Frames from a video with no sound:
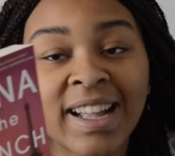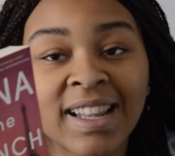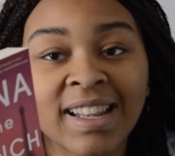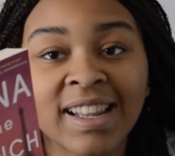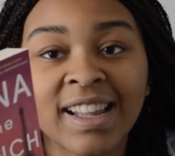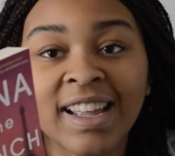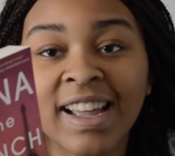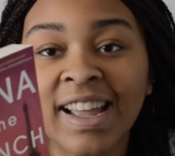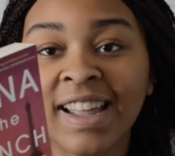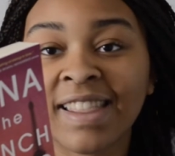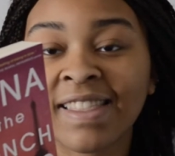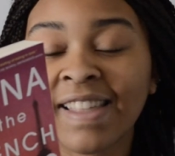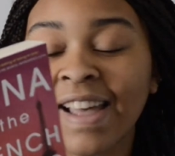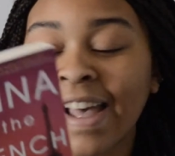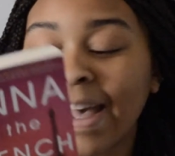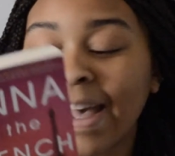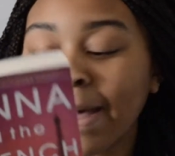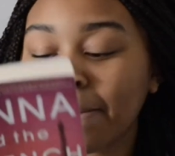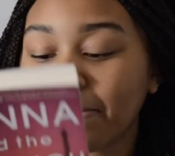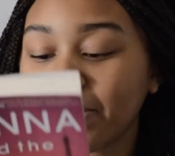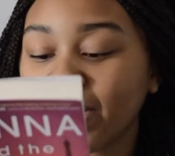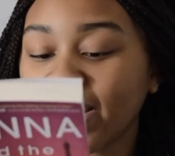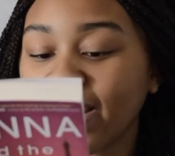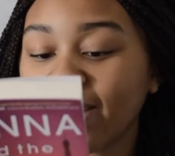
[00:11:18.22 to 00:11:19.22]
Isla and the
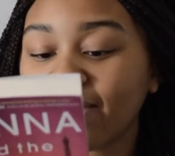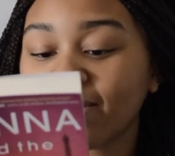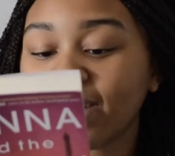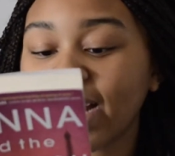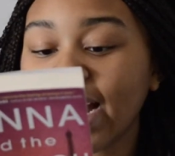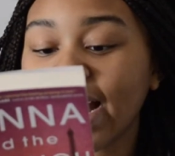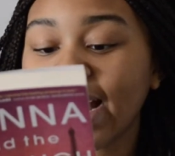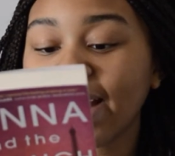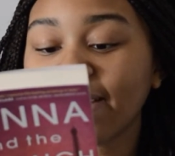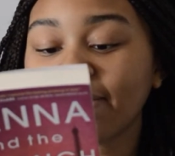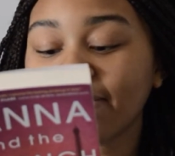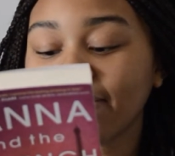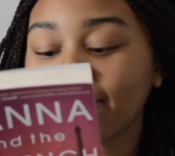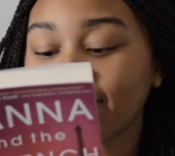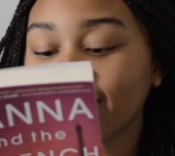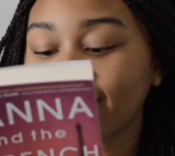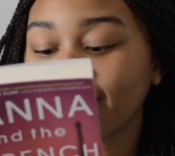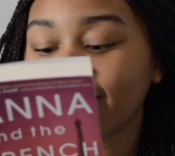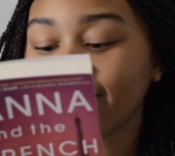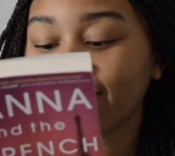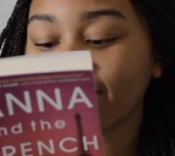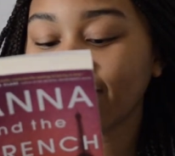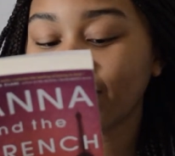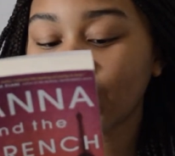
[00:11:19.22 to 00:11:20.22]
Happily Ever
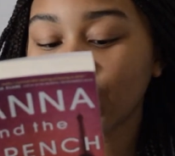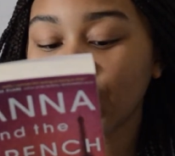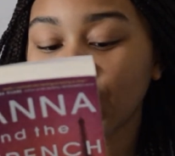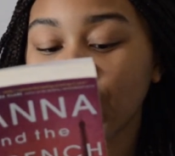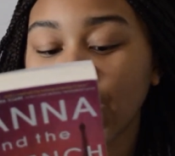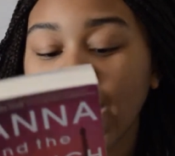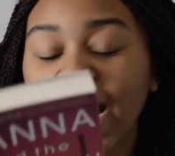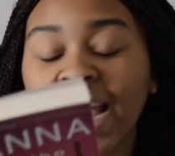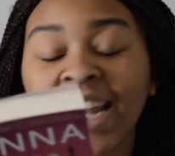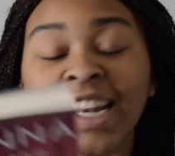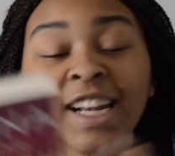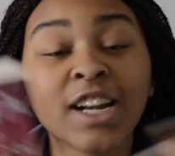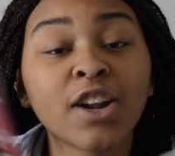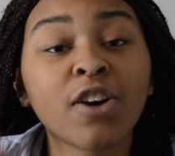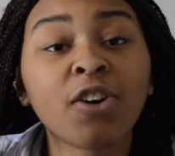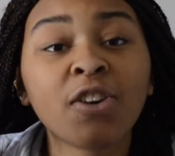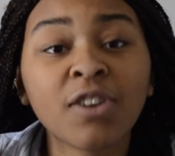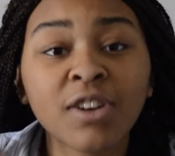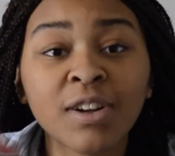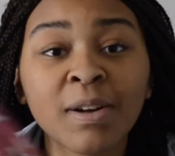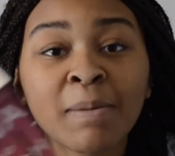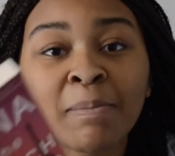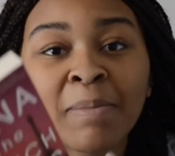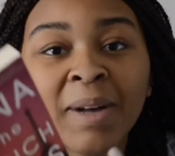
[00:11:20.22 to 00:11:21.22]
After, and it all
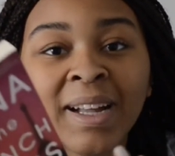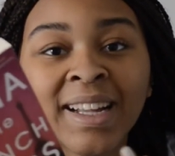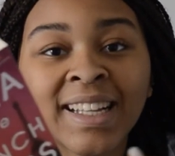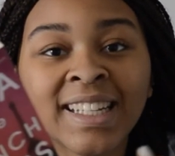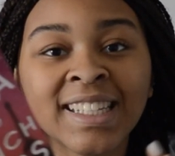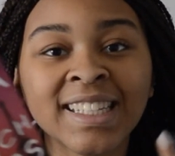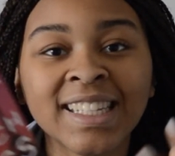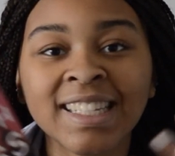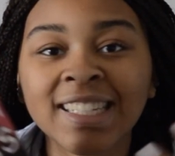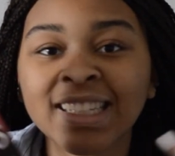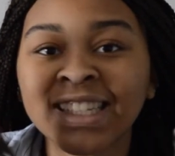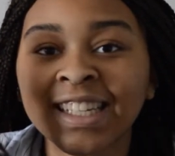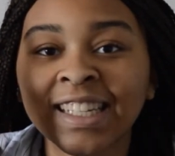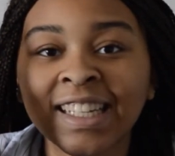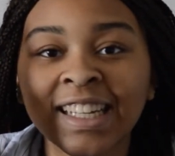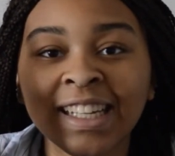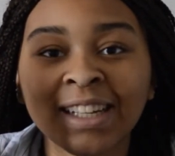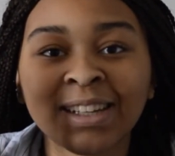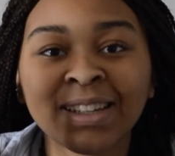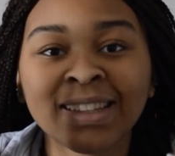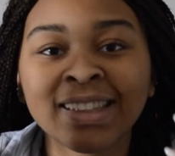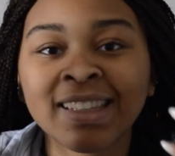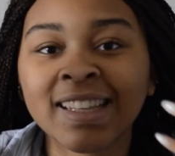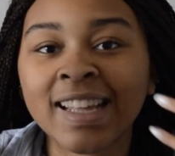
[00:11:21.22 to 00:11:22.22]
combines into like
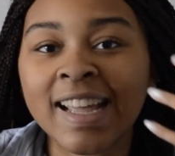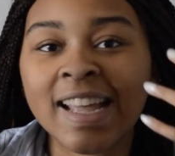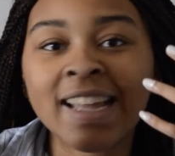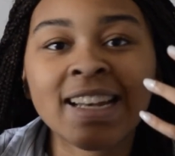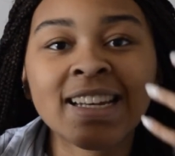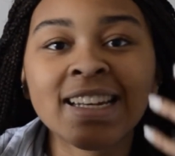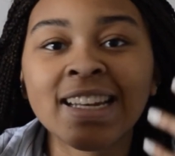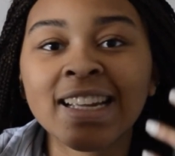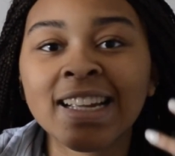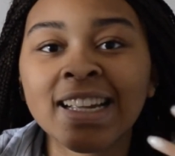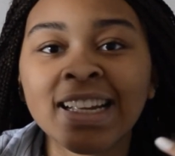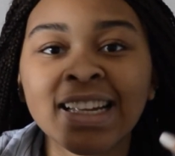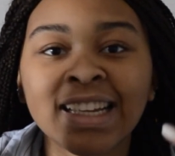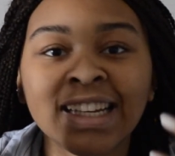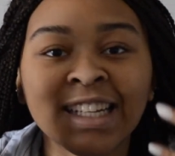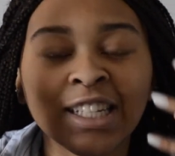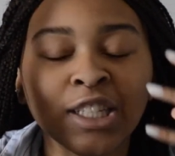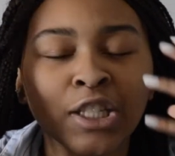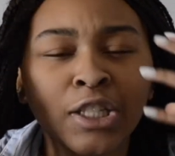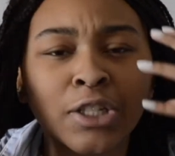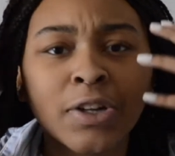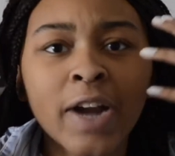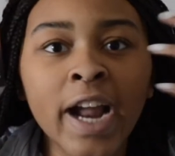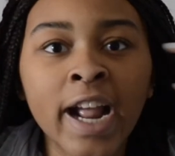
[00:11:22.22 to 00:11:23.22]
the ending, and
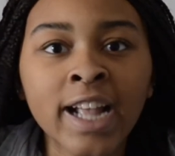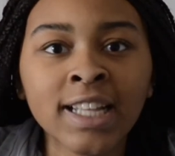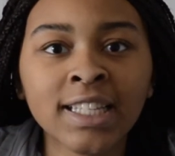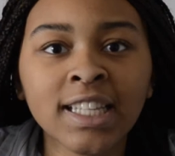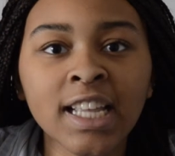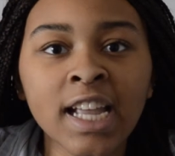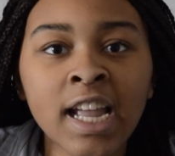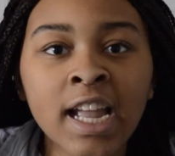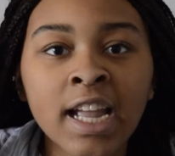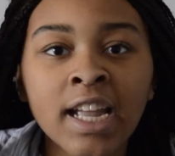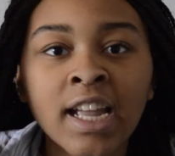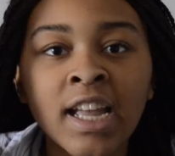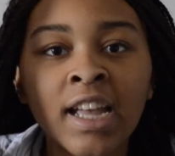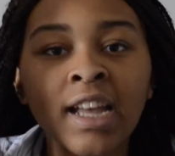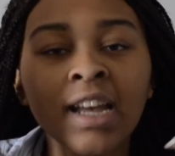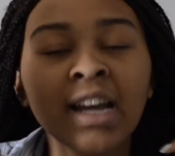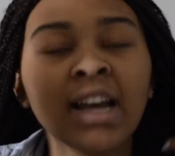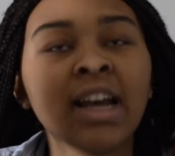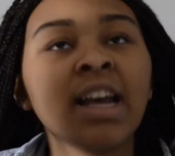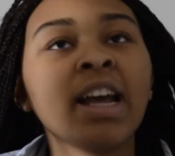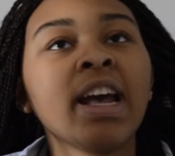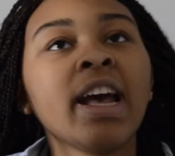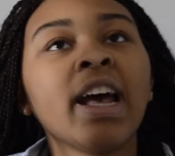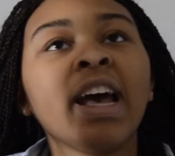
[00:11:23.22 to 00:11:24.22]
it's crazy.
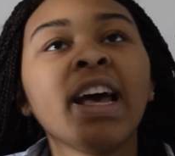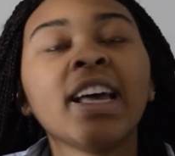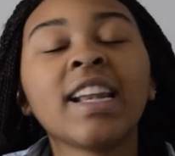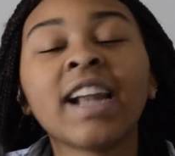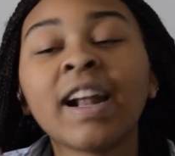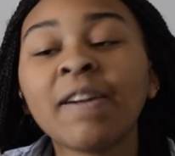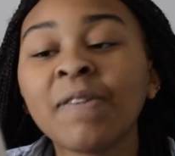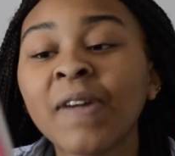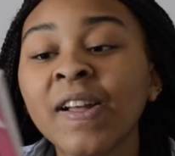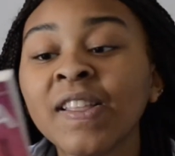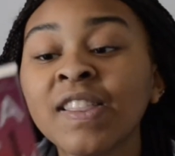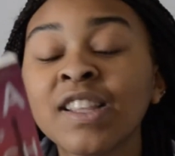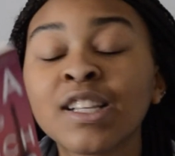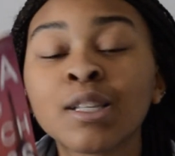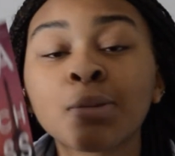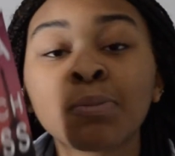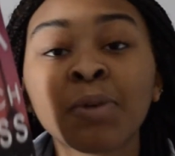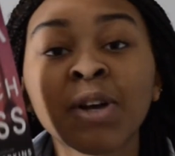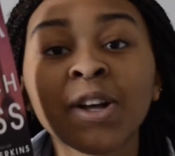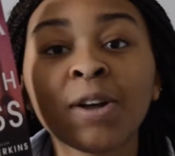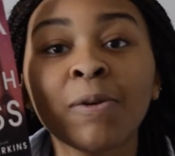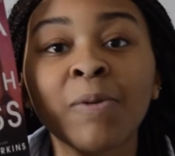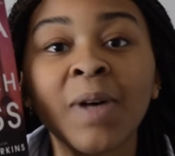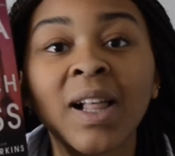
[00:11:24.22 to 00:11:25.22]
And I read this
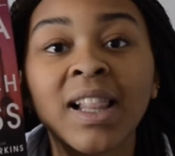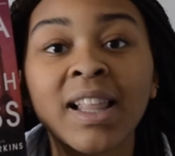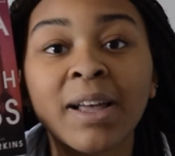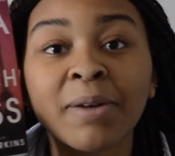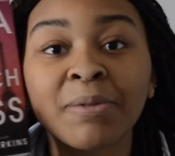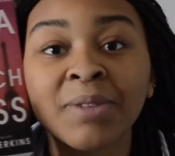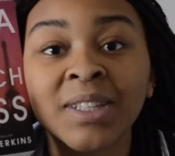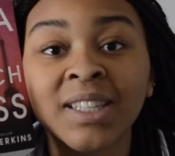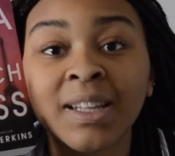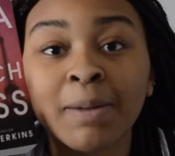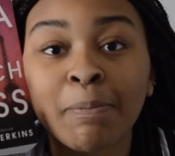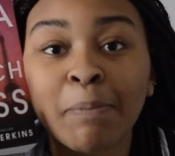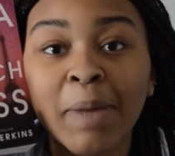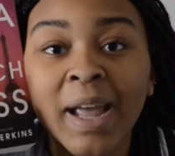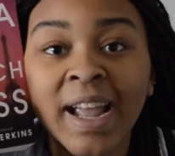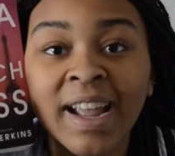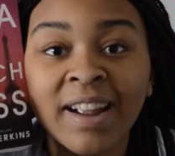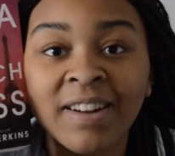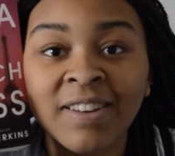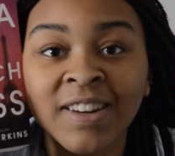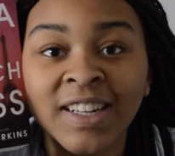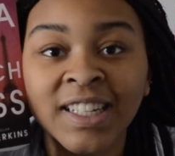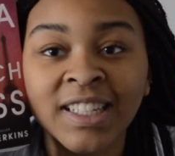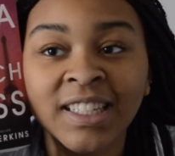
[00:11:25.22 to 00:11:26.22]
book while I was in
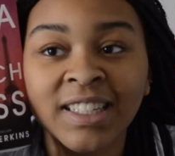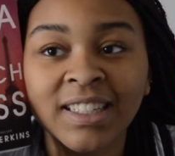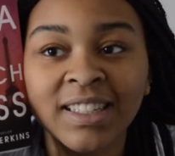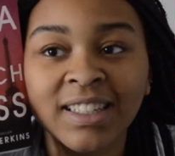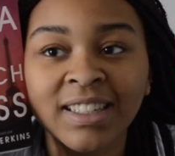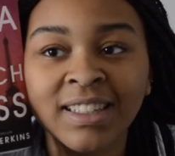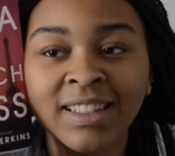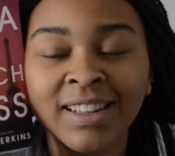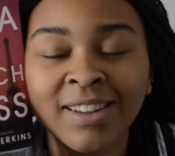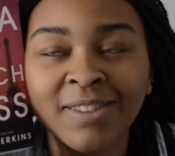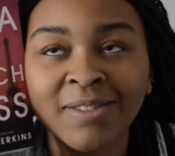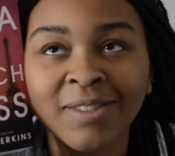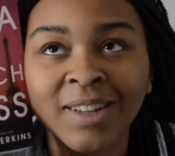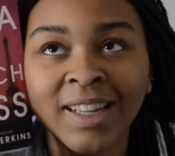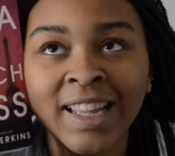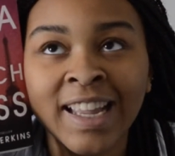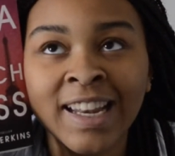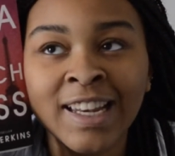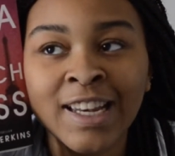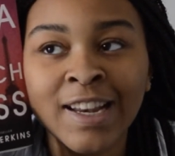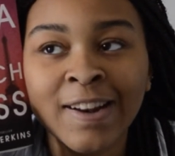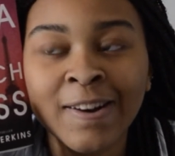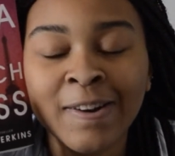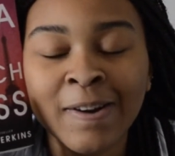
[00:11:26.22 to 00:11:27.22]

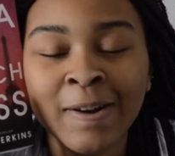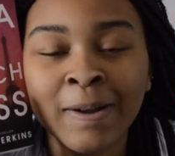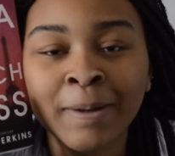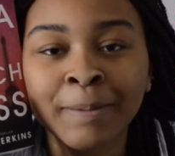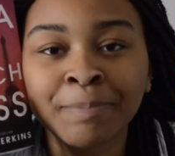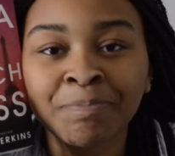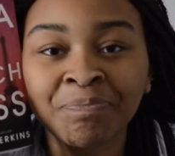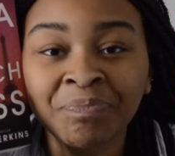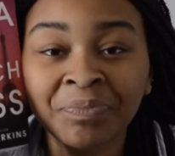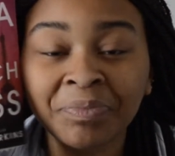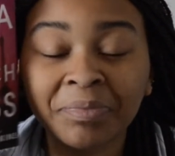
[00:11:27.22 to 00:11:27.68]
in Europe,